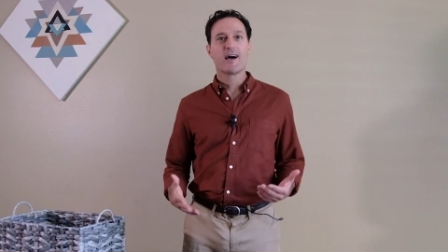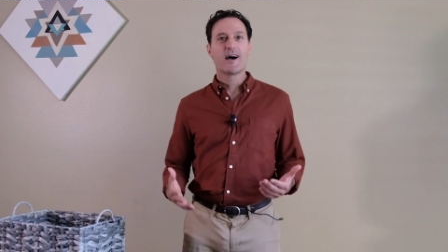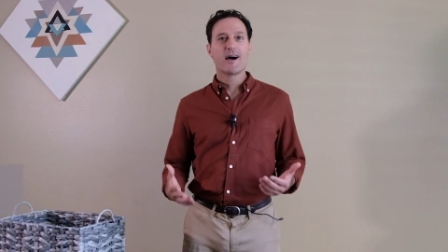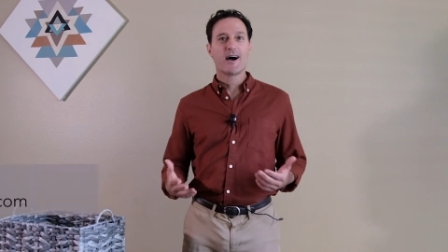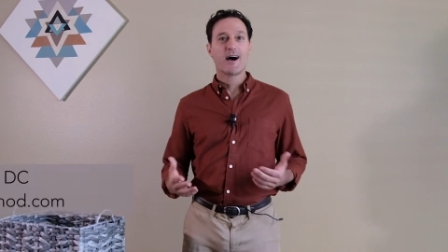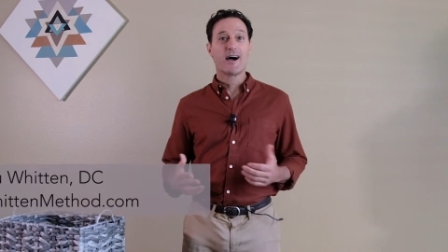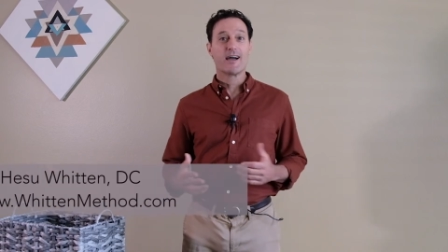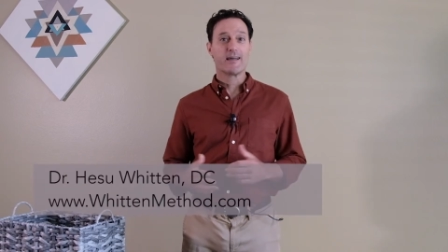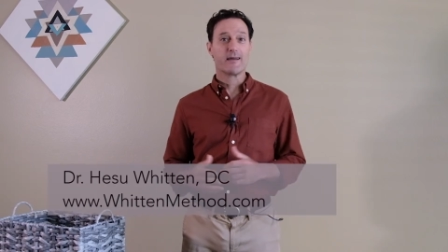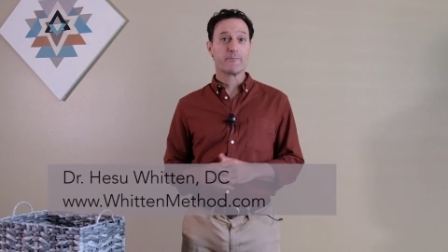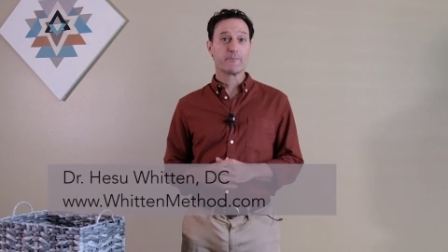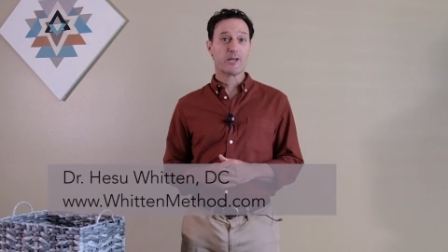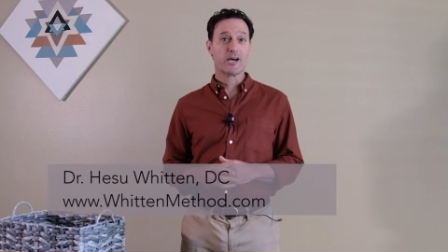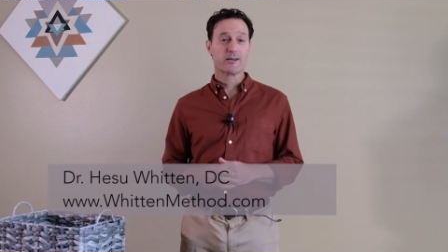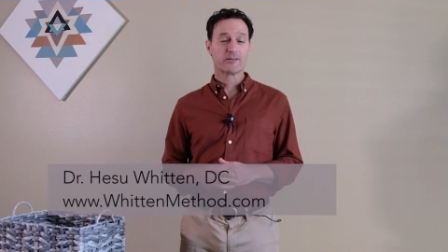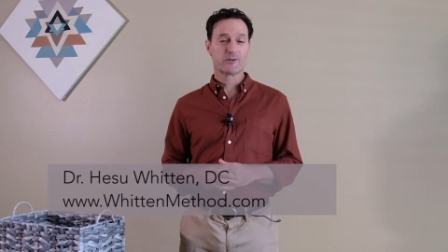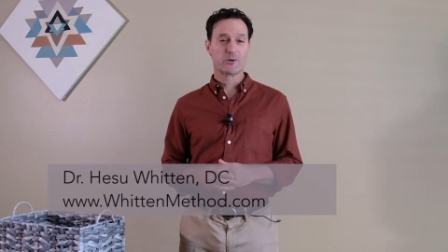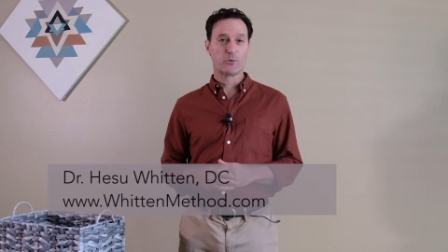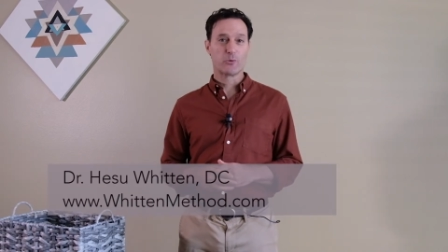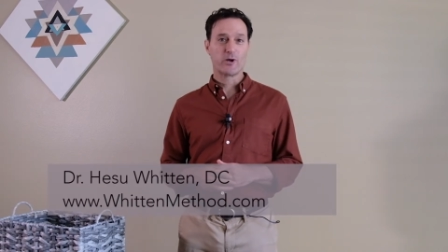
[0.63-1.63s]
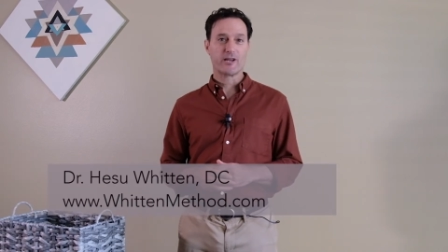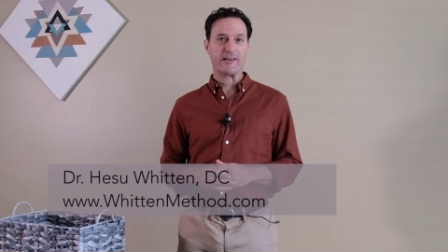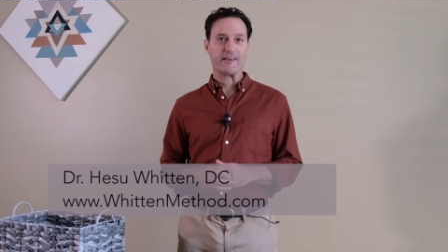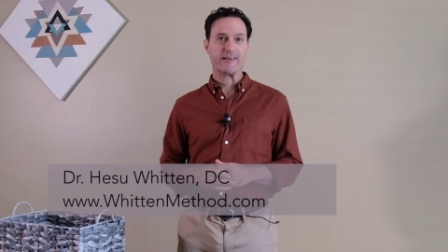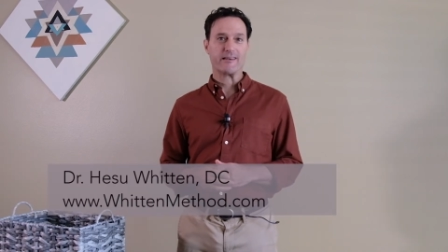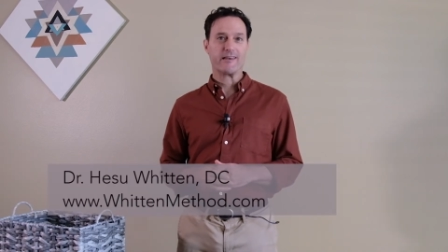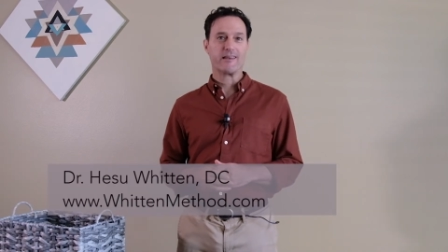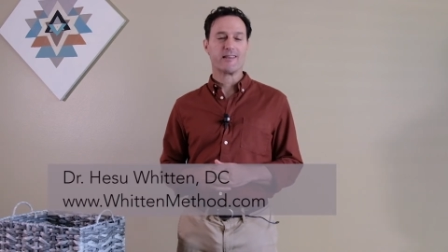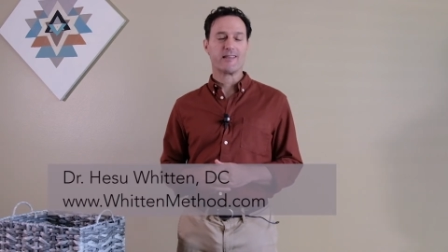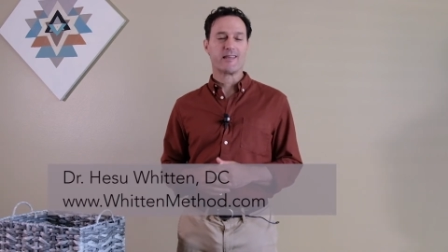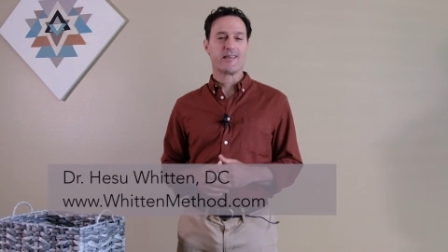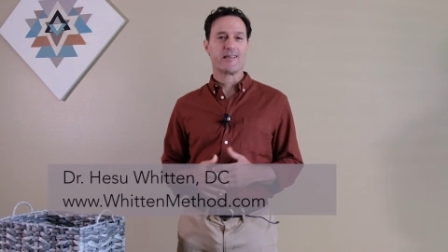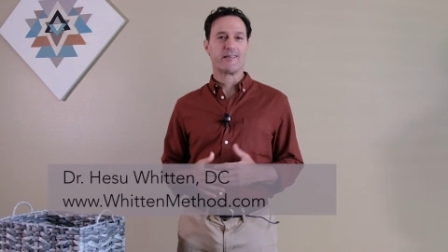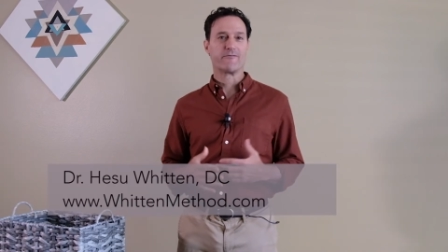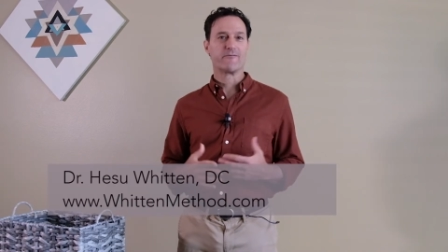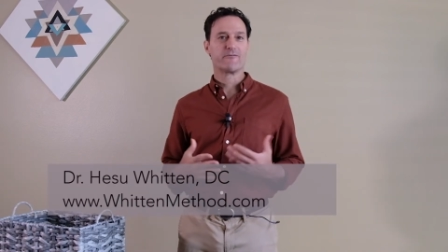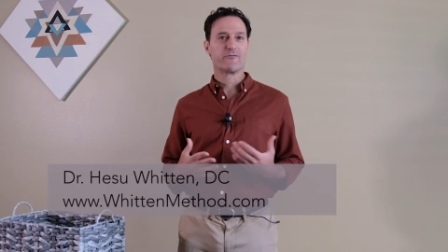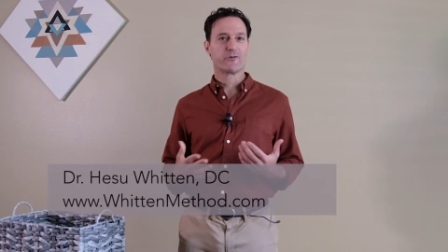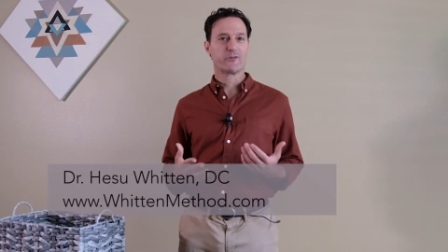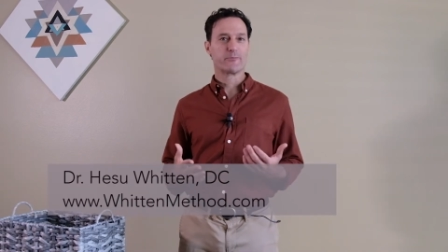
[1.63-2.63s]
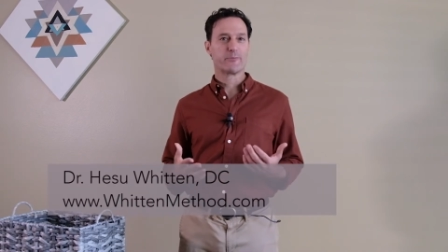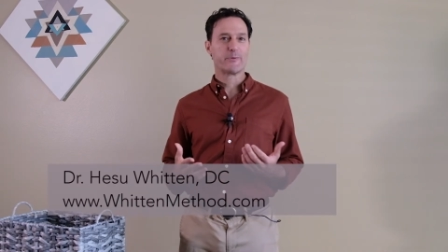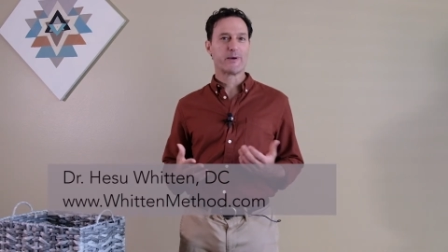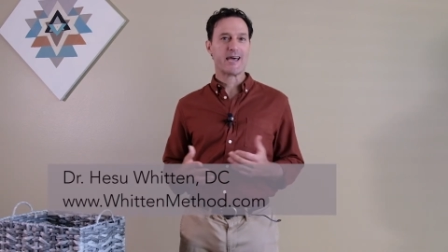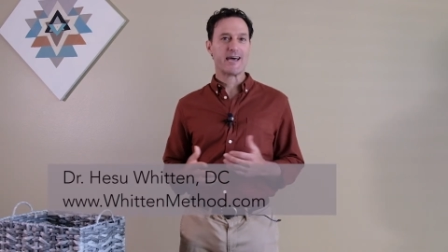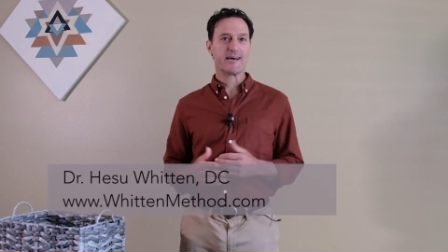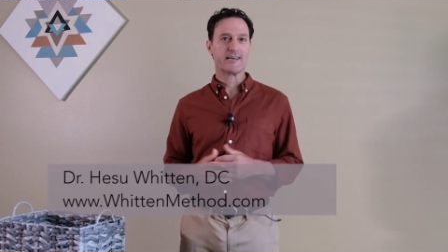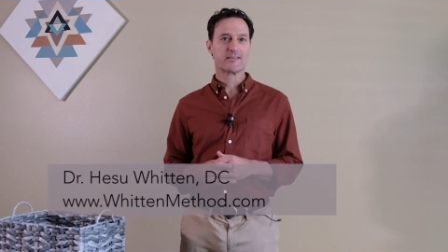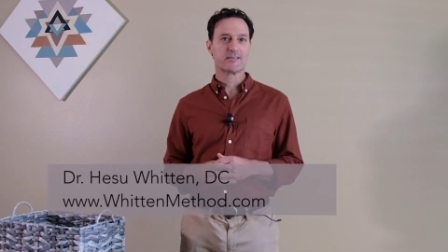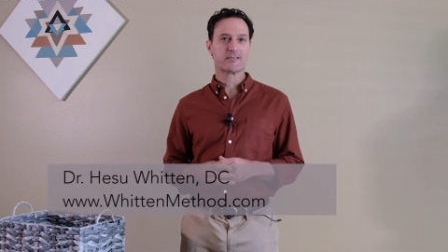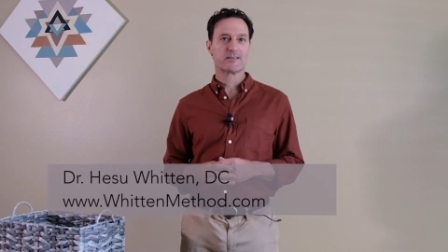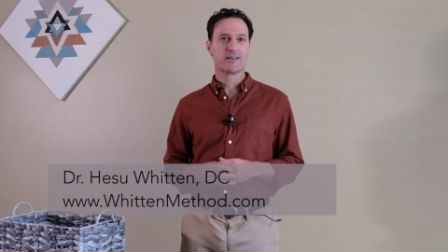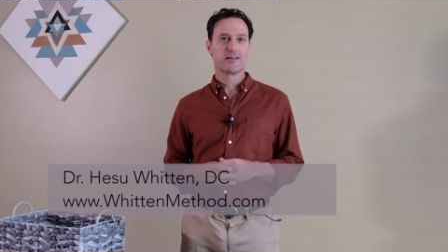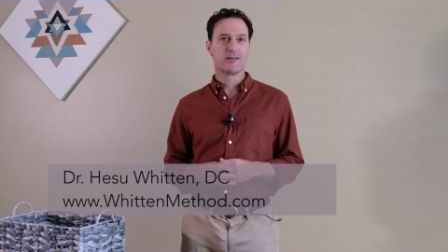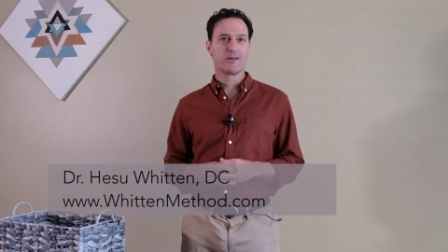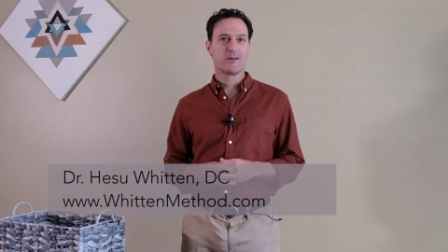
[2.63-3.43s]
Hi, I'm Dr. Whitten, and for the past